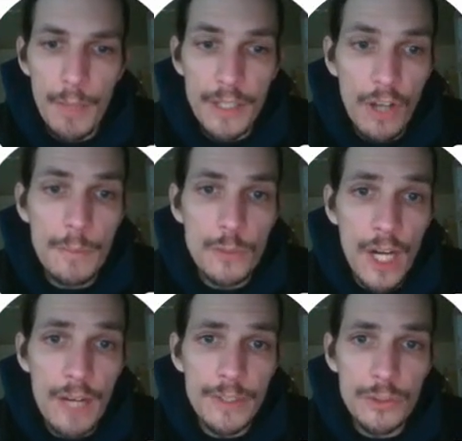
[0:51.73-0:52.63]
top
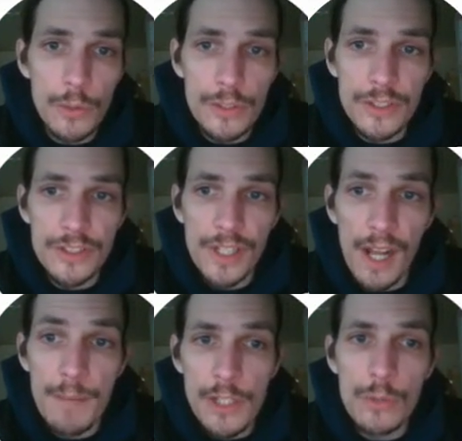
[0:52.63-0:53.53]
traffic sources that
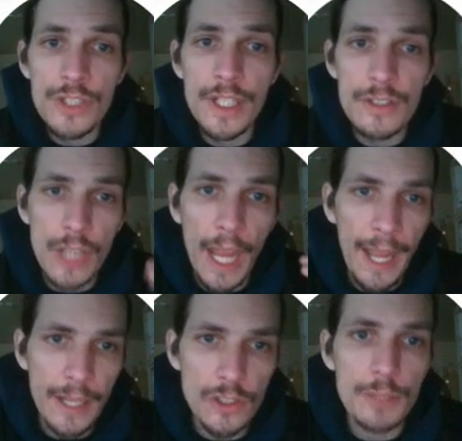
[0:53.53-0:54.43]
I'm using to
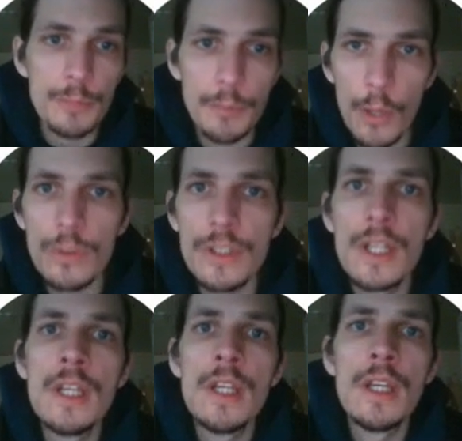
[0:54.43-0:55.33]
actually promote
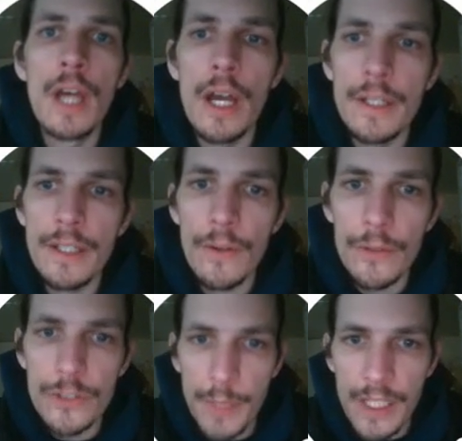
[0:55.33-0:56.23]
the
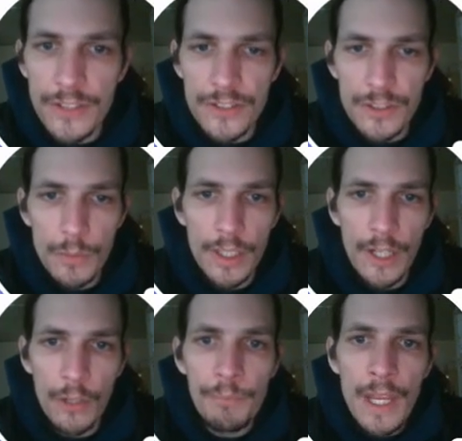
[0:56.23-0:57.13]
OSP system right
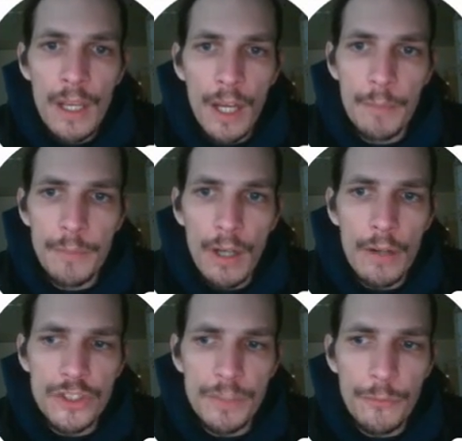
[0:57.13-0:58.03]
now. There
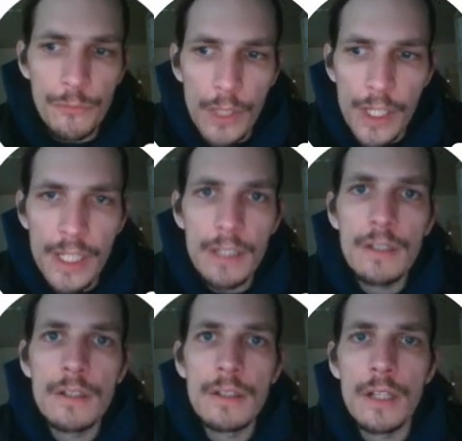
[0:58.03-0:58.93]
are some
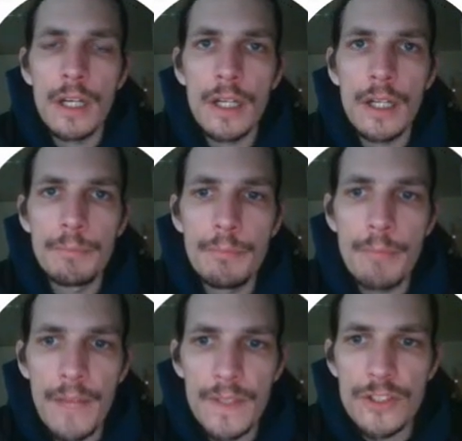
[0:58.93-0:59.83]
free methods